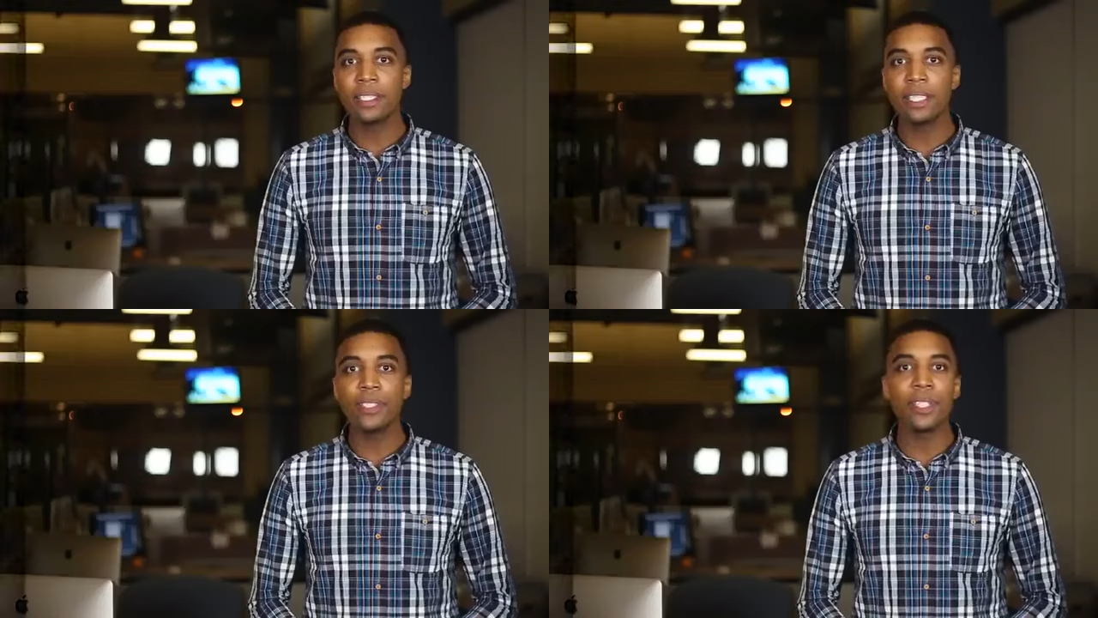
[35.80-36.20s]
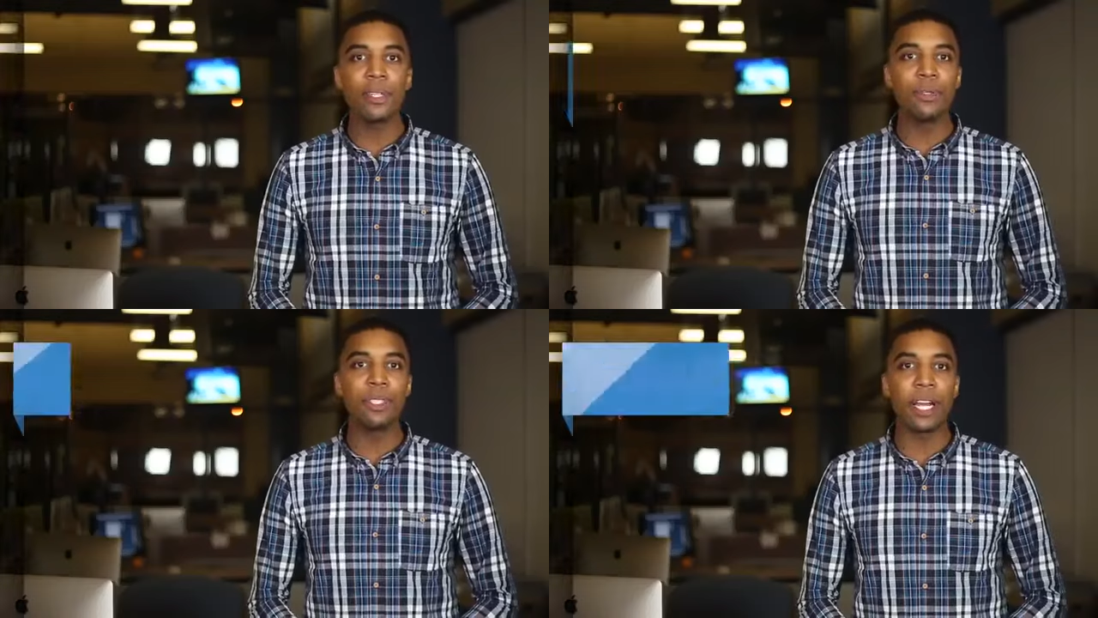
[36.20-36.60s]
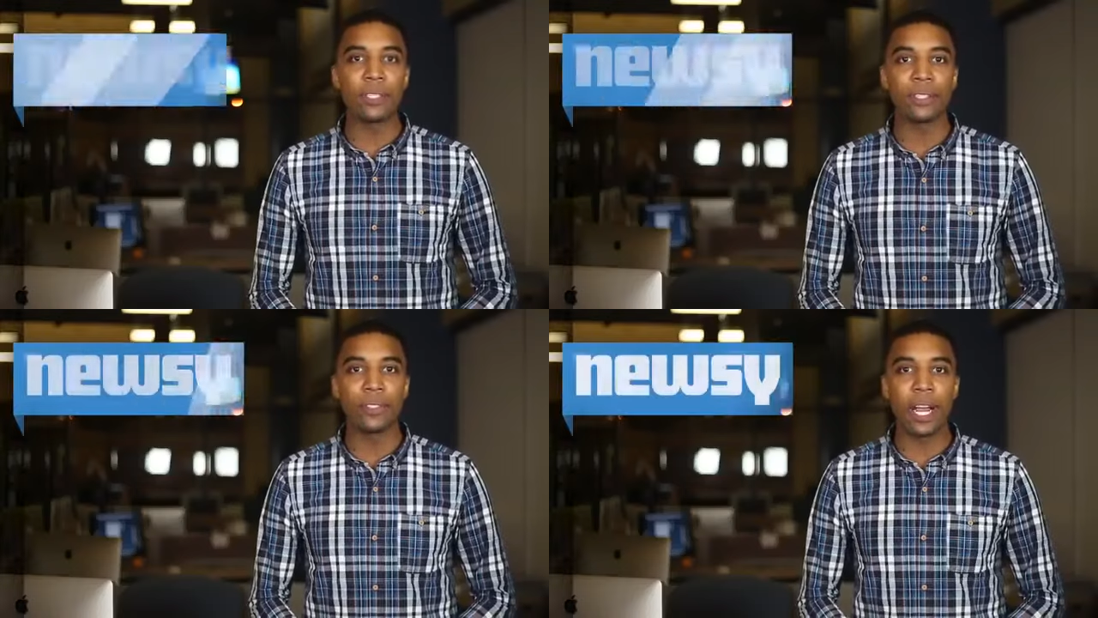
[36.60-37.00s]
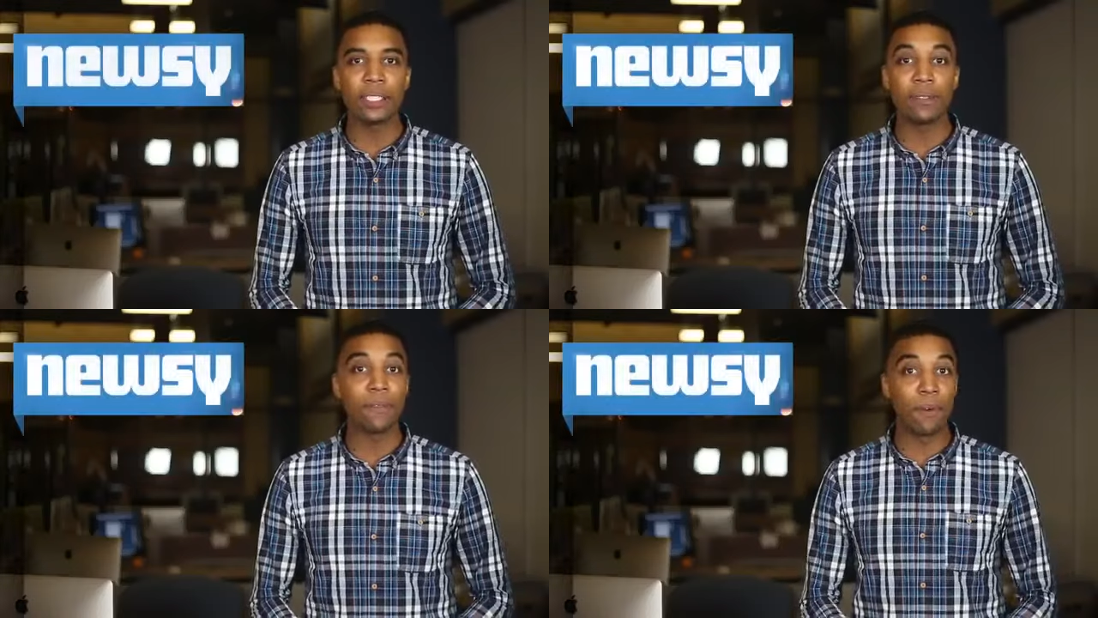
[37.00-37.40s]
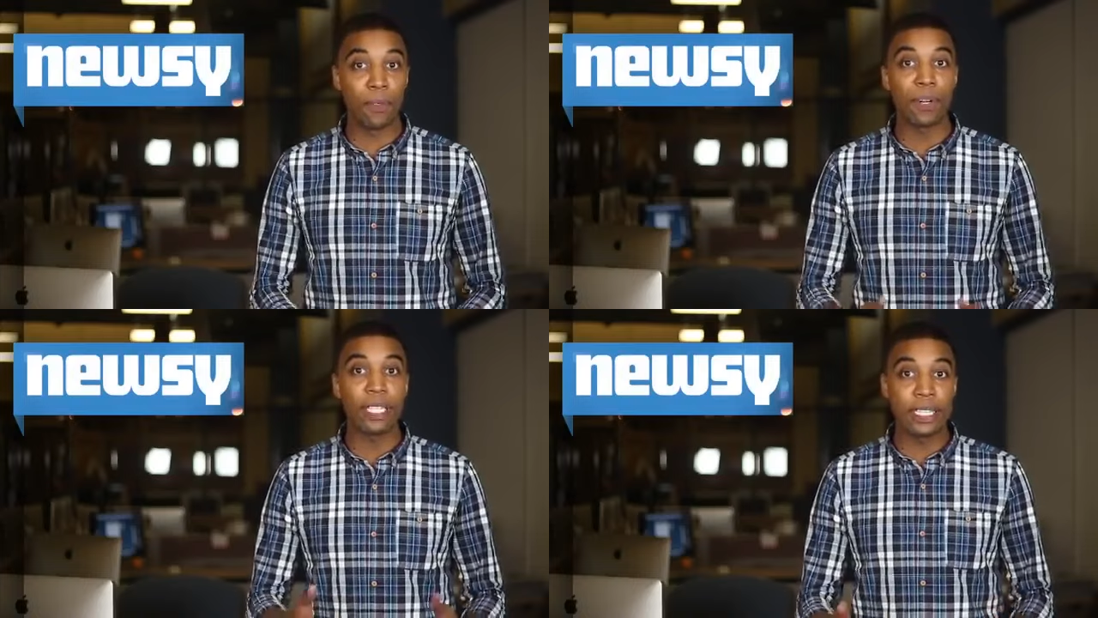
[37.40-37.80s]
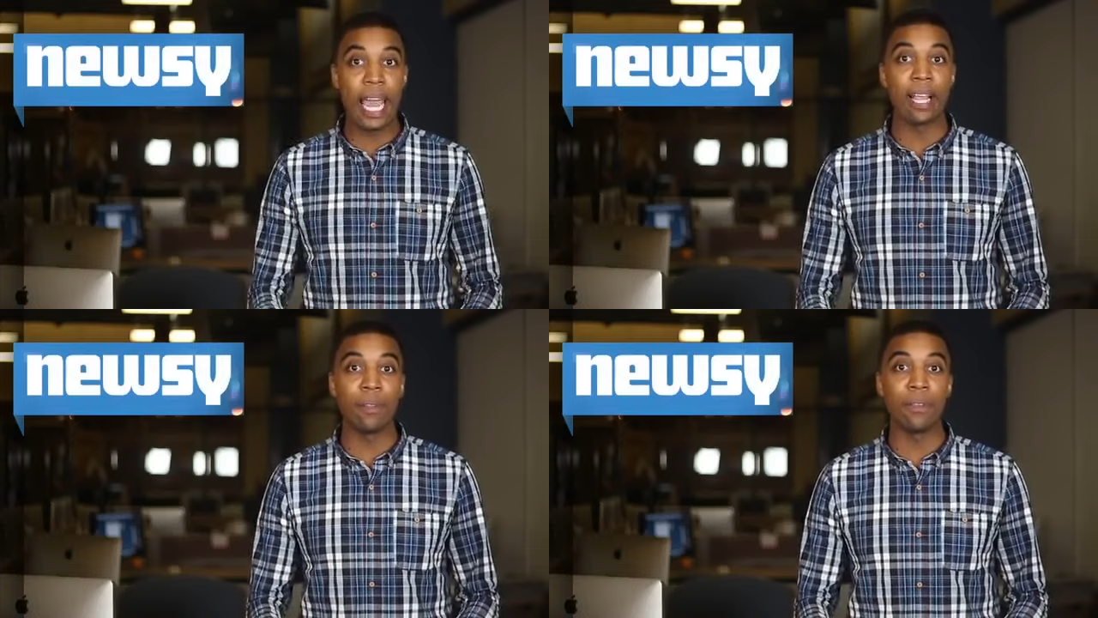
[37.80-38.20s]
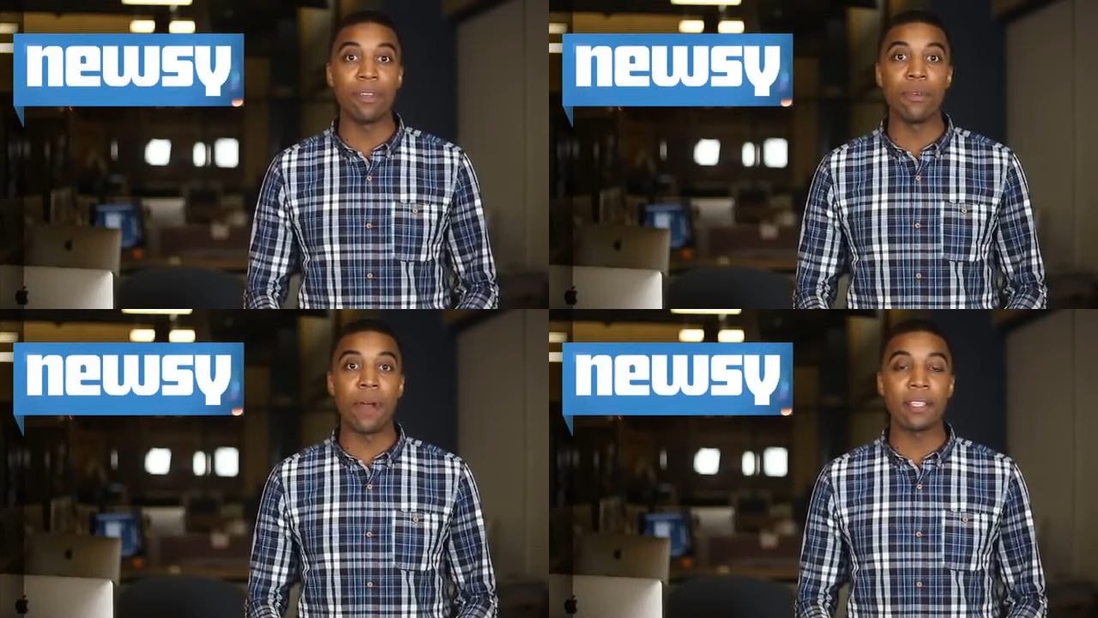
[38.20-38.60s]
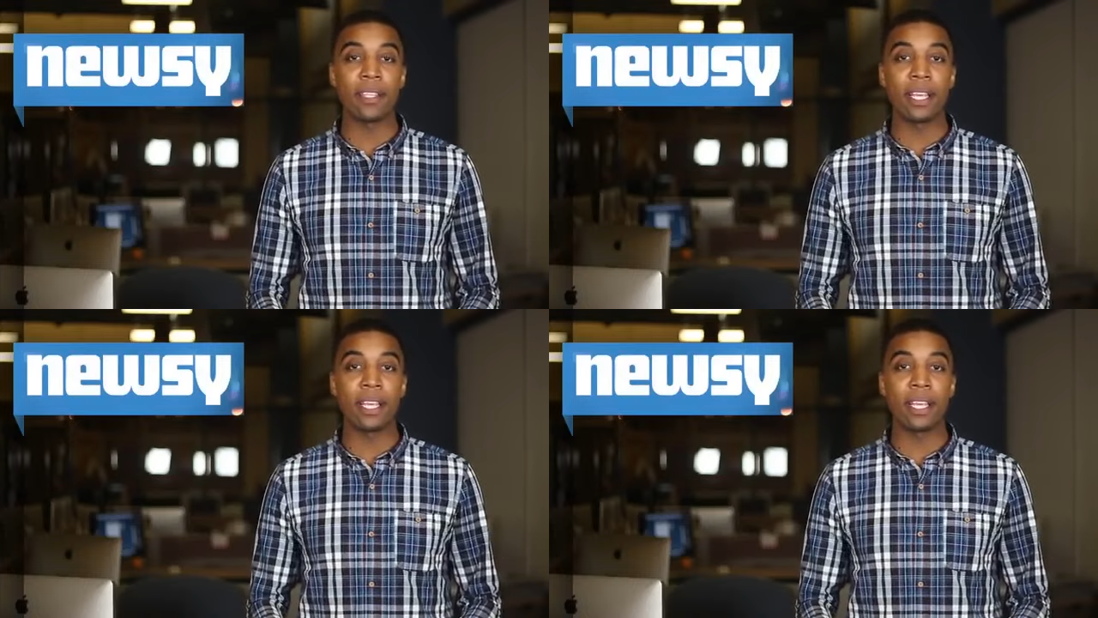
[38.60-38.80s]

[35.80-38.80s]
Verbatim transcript: The decision to use airstrikes and further entangle the U.S.